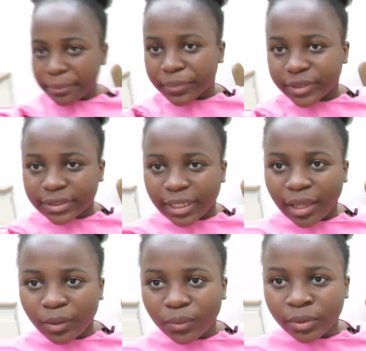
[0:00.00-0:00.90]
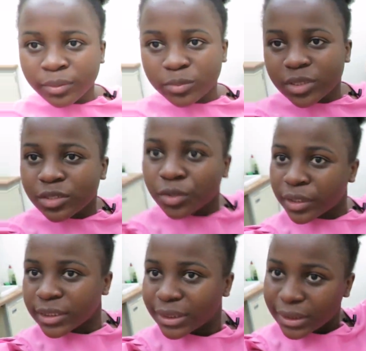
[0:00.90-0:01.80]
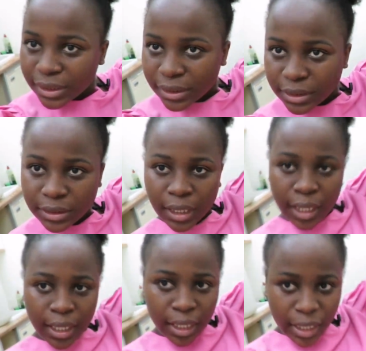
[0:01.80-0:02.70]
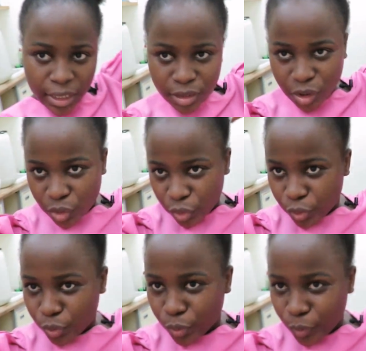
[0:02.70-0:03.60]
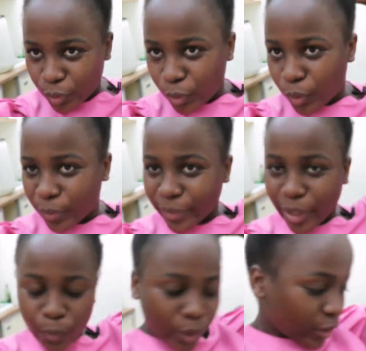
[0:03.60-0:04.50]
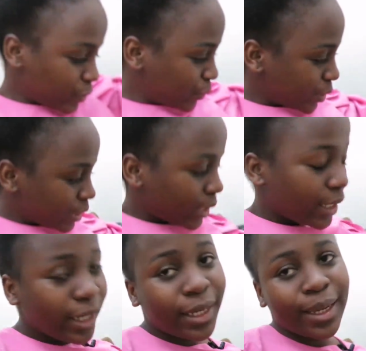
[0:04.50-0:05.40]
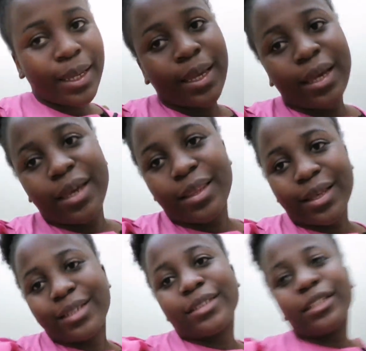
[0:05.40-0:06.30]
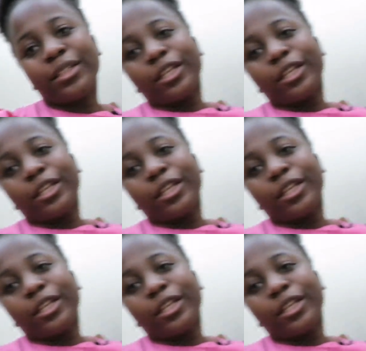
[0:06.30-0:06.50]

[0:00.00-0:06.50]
campus now. I'm just gonna sit and do my work for the day, and then